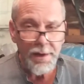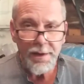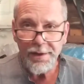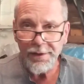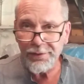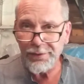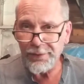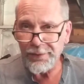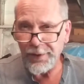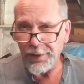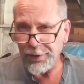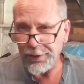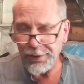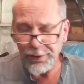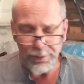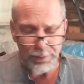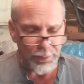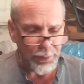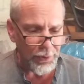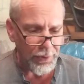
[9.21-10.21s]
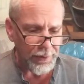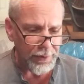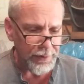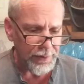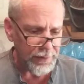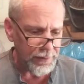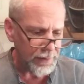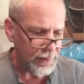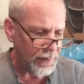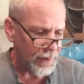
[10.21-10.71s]
It's a very good book.
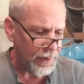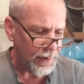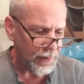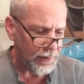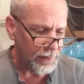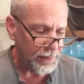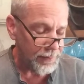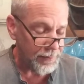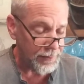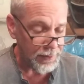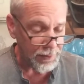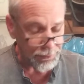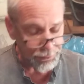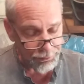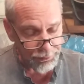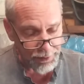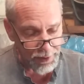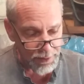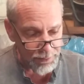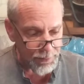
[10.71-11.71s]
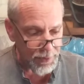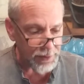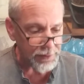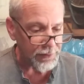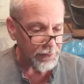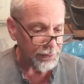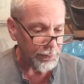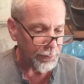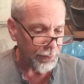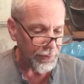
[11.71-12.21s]
I'm going to try and make
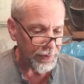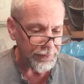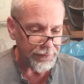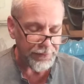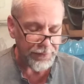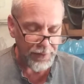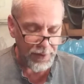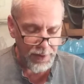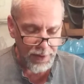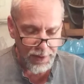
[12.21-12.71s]
this brief.